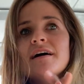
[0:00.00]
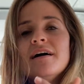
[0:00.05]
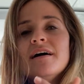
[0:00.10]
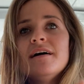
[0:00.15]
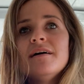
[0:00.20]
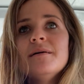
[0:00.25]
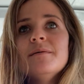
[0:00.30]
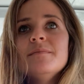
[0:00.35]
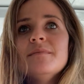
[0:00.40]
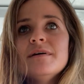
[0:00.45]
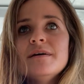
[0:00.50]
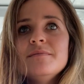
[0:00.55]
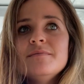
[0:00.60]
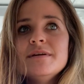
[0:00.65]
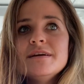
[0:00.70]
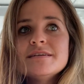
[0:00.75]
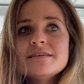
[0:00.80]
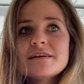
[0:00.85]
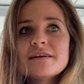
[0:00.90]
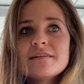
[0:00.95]
and
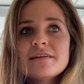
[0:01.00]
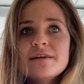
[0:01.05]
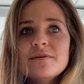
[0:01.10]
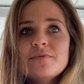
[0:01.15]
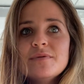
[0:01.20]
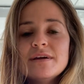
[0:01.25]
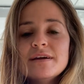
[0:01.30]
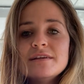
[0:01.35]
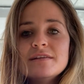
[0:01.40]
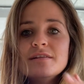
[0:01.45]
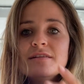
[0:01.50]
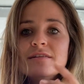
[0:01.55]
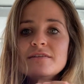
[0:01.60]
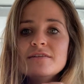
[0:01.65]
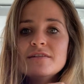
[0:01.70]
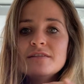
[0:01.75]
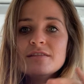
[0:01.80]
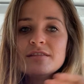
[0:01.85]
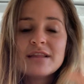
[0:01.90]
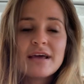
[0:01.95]
basically we had
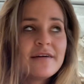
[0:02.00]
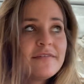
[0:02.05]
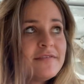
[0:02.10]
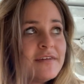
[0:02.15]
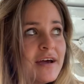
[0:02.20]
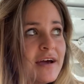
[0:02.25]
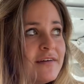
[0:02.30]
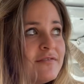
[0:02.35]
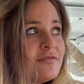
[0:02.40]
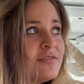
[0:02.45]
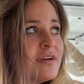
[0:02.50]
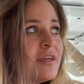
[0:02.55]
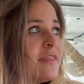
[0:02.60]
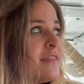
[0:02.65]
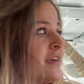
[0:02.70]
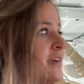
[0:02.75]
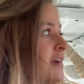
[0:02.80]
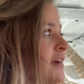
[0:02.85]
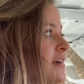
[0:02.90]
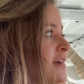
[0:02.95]
left
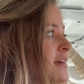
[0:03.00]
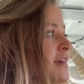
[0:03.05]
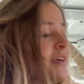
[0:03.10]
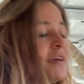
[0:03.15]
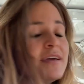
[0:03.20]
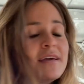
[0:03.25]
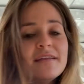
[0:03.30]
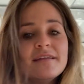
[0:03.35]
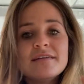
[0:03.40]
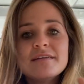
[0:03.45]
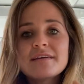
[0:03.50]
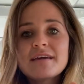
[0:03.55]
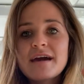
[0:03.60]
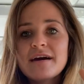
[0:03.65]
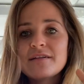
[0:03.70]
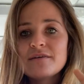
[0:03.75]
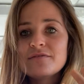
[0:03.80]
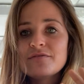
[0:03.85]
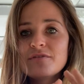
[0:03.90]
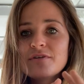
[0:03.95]
everything in
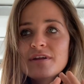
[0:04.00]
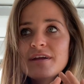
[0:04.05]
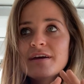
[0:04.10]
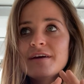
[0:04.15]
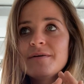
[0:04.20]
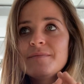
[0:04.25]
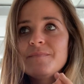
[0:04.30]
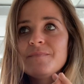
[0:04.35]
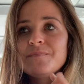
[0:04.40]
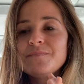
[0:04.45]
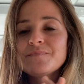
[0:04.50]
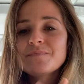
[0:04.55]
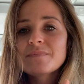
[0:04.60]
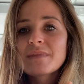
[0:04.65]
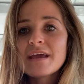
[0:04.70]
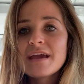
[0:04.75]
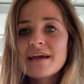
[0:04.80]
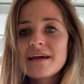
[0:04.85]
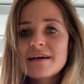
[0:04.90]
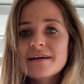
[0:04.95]
California
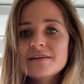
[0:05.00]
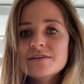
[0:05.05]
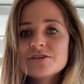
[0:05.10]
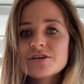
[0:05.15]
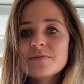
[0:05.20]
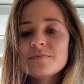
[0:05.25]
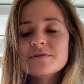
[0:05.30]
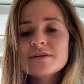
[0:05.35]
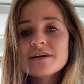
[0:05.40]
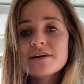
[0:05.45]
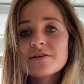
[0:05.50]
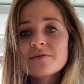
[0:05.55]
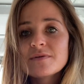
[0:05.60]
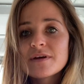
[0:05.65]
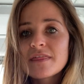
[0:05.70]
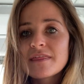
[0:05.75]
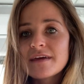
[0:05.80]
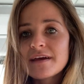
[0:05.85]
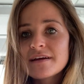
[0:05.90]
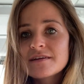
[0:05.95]
and jumped here
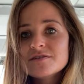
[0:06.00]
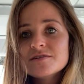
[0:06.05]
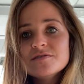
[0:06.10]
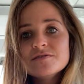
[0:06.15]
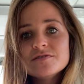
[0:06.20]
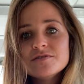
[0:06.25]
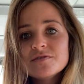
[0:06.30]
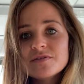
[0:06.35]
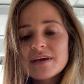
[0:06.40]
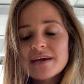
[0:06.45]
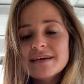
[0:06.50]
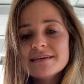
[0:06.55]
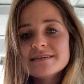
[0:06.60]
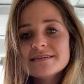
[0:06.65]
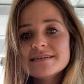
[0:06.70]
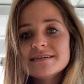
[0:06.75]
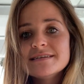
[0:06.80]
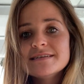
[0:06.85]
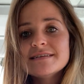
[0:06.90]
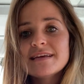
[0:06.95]
with like 2
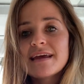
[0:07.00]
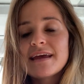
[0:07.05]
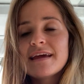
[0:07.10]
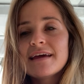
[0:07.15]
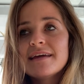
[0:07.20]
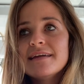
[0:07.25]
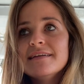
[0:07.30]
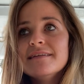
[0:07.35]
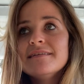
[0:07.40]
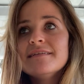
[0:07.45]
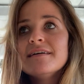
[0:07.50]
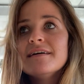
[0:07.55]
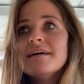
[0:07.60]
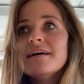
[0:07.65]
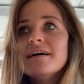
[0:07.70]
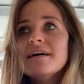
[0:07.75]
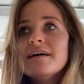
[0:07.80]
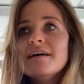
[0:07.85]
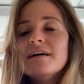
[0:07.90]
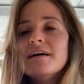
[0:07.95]
suitcases, and
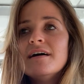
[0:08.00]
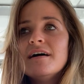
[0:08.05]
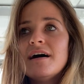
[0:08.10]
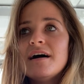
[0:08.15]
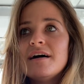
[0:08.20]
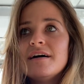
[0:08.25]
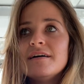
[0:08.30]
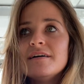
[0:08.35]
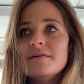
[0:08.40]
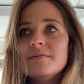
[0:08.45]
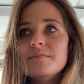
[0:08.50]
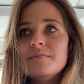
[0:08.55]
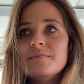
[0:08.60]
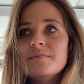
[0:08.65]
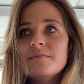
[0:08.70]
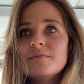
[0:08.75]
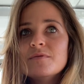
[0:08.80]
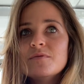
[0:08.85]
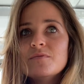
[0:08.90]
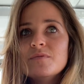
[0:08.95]

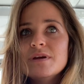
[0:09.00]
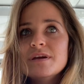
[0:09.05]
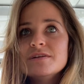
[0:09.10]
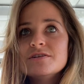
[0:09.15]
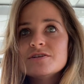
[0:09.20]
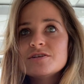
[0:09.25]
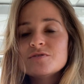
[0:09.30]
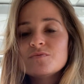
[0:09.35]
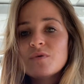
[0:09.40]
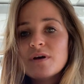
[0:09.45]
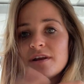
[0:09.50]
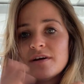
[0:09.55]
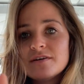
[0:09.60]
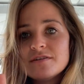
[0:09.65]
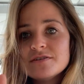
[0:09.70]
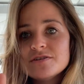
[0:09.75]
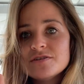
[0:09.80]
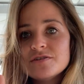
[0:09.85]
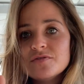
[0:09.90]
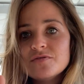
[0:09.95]
we just went
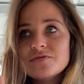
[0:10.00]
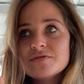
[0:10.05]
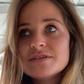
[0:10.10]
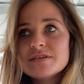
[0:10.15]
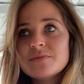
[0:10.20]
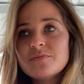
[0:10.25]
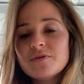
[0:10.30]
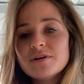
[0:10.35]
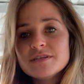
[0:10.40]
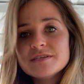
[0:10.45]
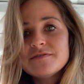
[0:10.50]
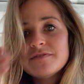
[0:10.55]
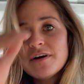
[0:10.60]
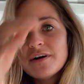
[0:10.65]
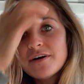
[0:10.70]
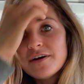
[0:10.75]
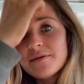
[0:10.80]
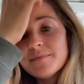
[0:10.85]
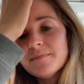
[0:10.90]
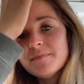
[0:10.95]
on to someone's
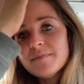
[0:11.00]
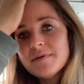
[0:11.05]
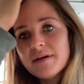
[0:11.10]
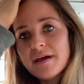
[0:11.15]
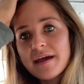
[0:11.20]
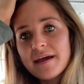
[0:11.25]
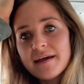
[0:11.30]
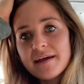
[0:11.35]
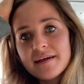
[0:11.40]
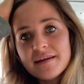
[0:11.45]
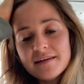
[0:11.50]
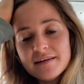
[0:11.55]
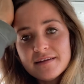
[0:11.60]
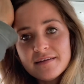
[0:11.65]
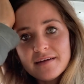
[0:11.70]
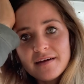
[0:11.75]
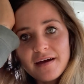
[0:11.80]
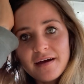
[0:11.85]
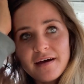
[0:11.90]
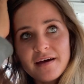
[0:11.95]
farm,
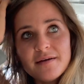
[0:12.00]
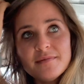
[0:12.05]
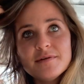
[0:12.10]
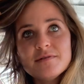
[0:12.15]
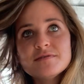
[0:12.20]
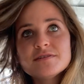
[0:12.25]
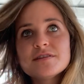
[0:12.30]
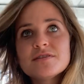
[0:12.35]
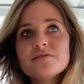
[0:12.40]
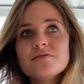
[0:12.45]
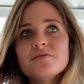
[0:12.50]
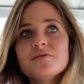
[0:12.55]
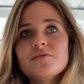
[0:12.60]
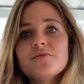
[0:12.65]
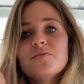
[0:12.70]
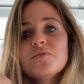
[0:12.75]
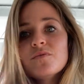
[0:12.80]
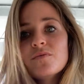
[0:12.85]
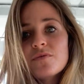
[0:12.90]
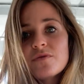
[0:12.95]
and it was
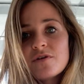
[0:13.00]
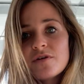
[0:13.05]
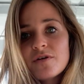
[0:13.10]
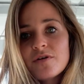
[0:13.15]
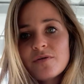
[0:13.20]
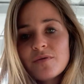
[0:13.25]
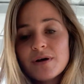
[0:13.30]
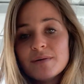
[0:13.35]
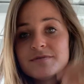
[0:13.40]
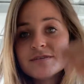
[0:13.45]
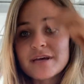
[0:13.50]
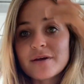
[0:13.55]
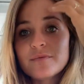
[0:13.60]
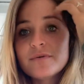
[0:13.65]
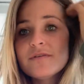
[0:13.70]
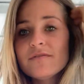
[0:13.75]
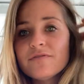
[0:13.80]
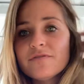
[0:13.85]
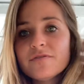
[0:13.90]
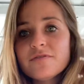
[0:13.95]
through the website
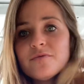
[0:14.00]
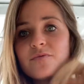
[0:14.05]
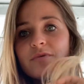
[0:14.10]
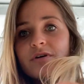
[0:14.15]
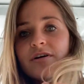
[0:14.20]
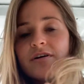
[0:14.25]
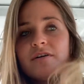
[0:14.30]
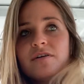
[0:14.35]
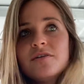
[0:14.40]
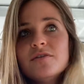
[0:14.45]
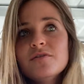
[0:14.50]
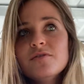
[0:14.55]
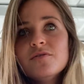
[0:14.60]
Woof, where